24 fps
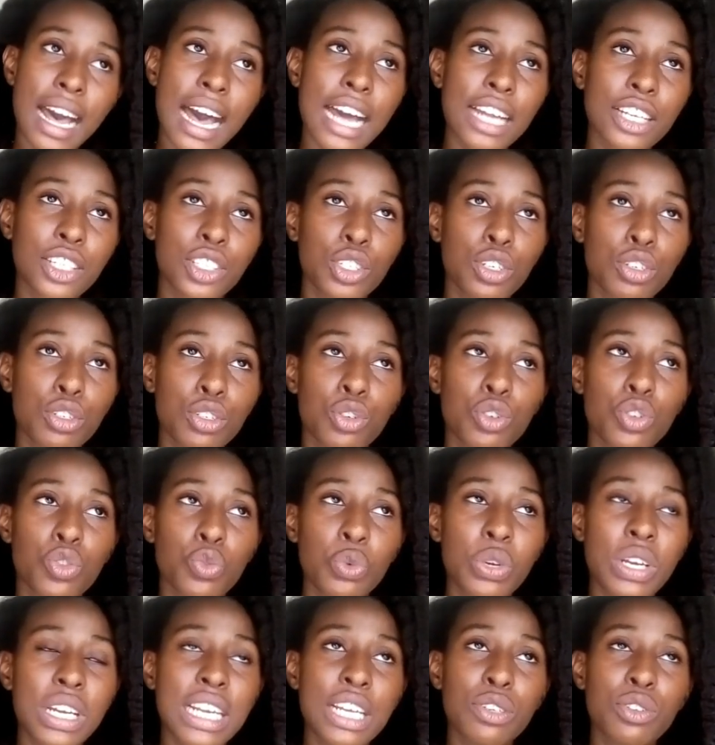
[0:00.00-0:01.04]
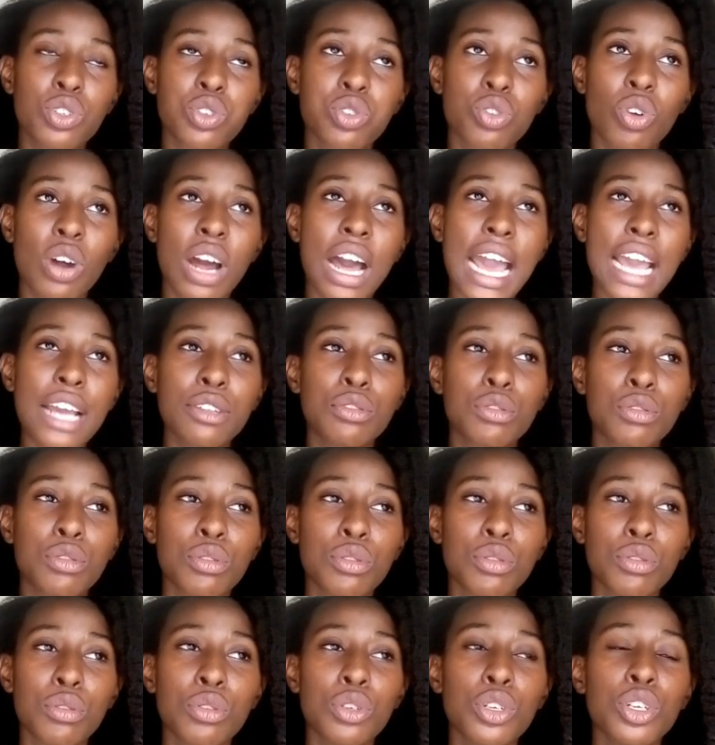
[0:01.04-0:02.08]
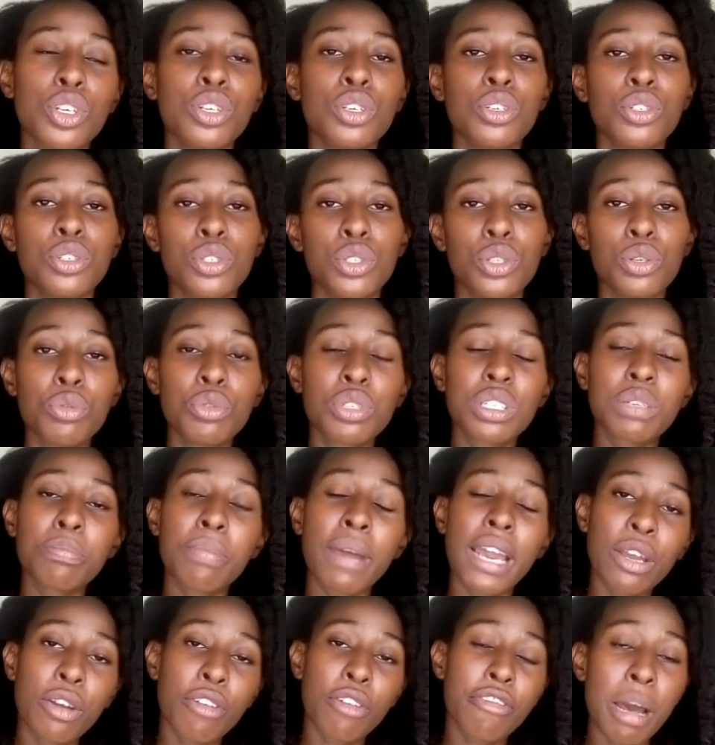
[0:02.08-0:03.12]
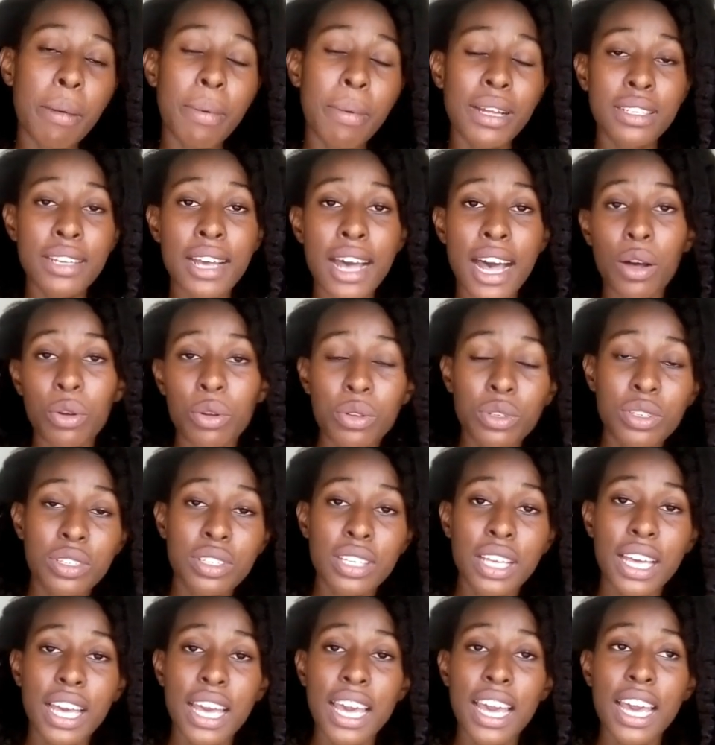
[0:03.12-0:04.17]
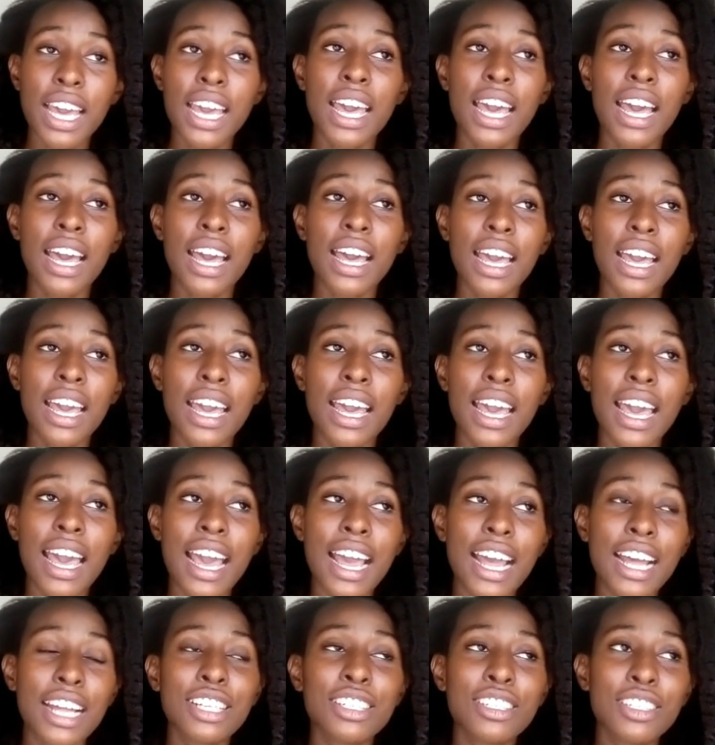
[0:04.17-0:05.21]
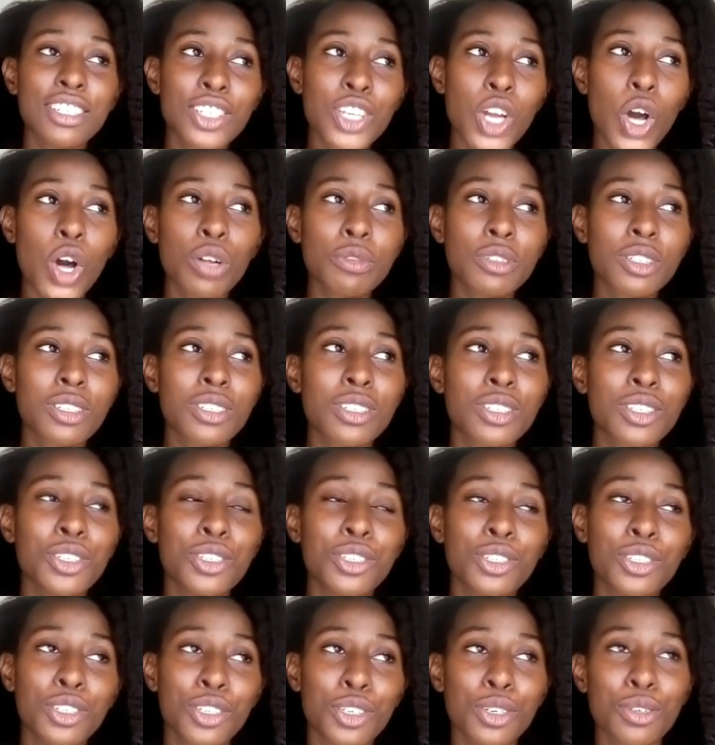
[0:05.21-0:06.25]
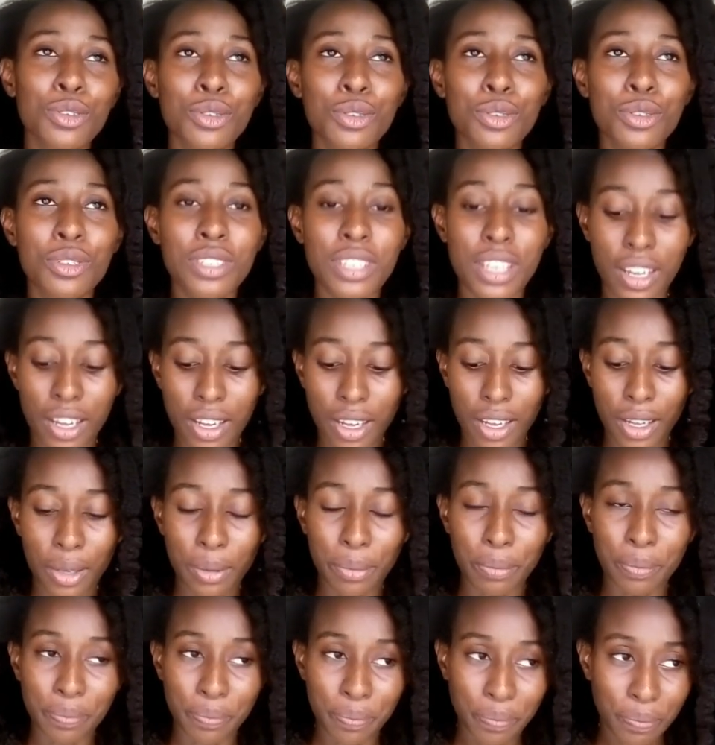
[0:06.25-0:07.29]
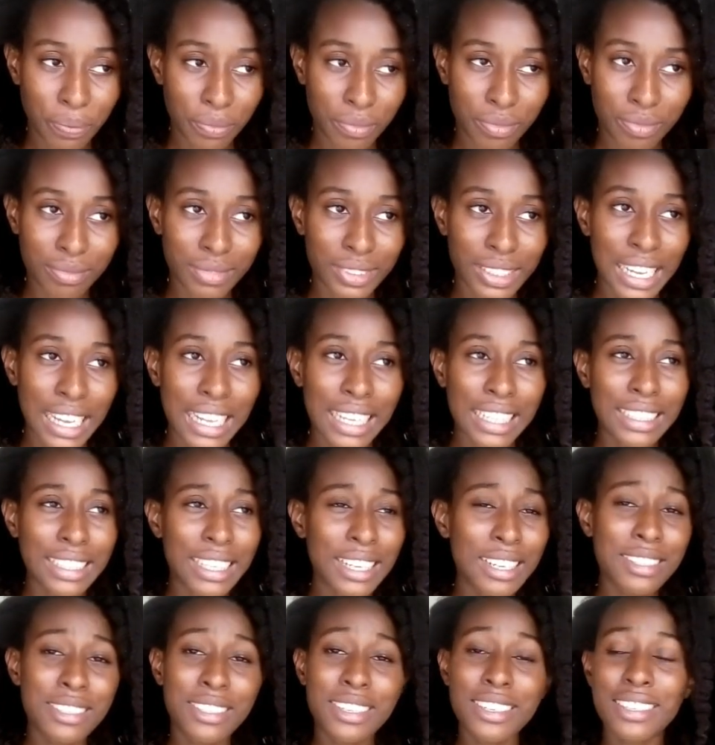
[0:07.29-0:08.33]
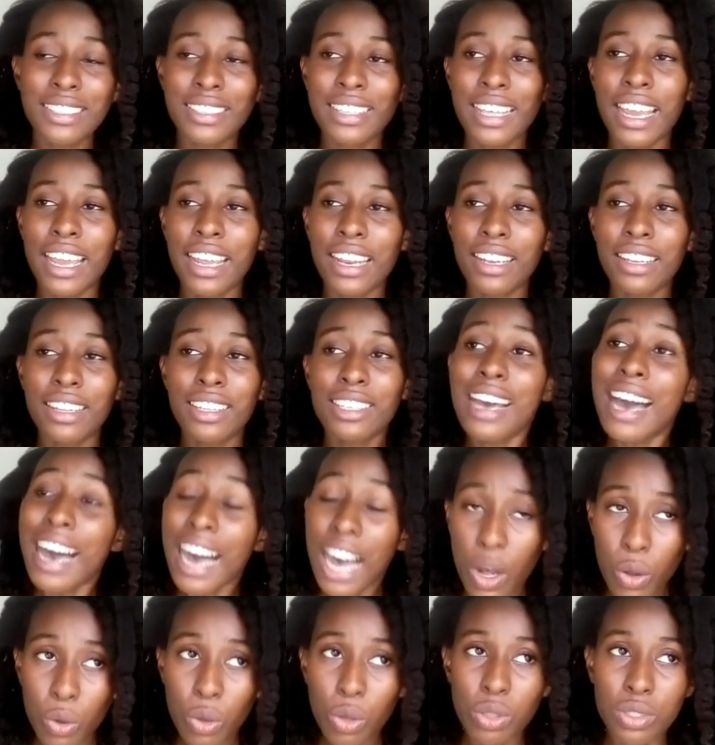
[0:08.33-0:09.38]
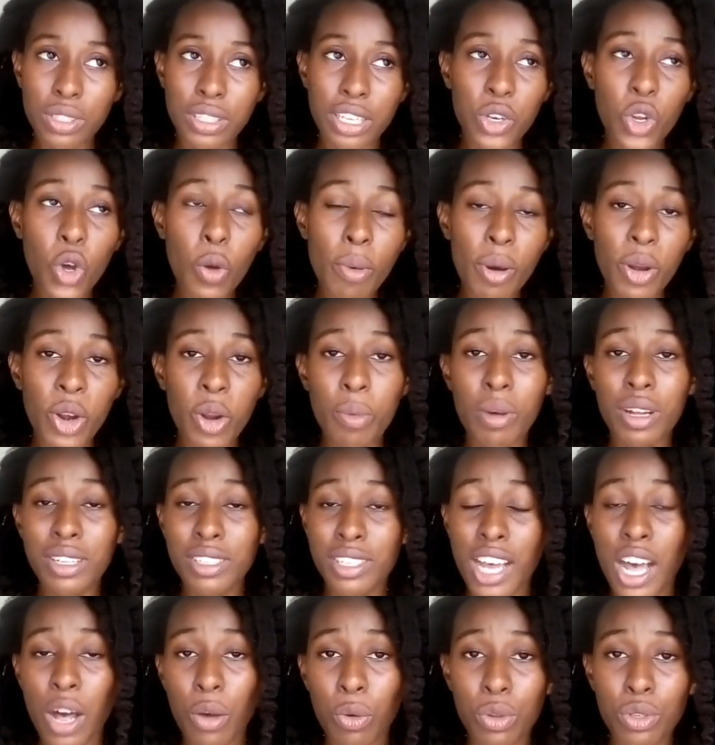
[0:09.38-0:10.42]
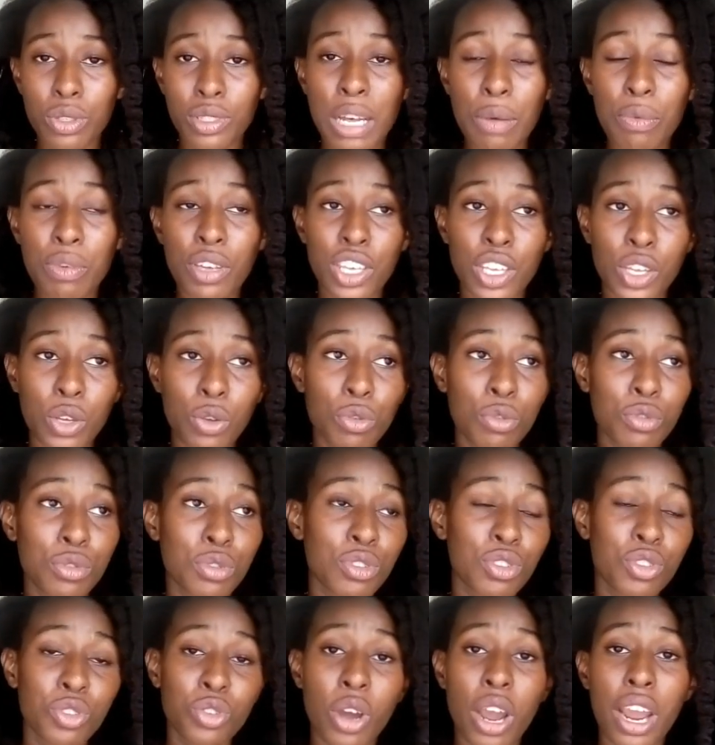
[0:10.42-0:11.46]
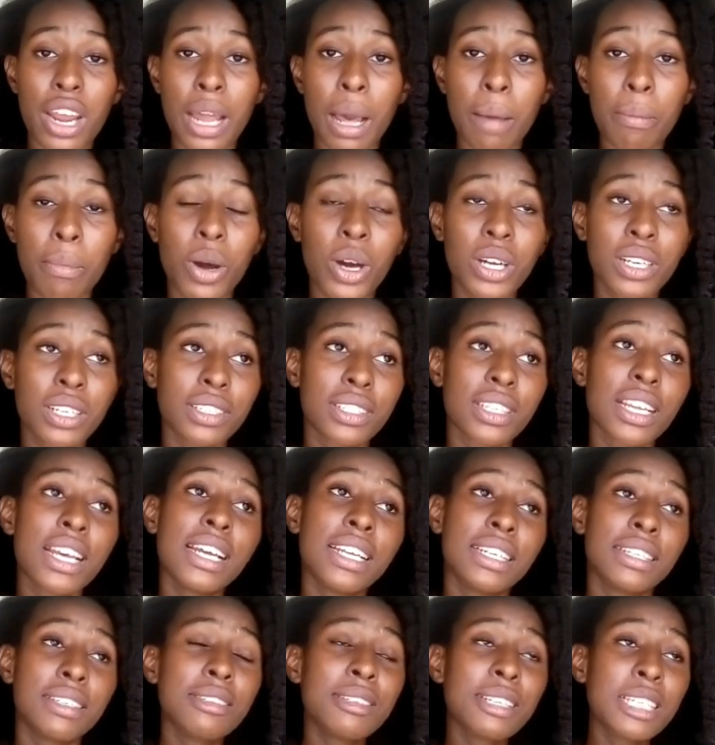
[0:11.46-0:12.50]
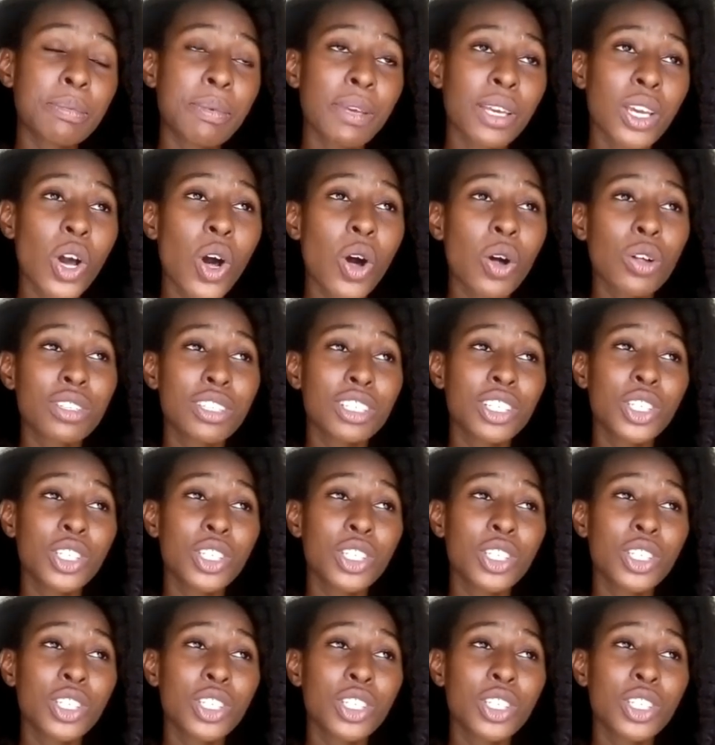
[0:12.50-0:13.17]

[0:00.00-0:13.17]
is that you should really try to use microfiber towels and not use there's this thing, towels, the normal towels that we use in drying our bodies.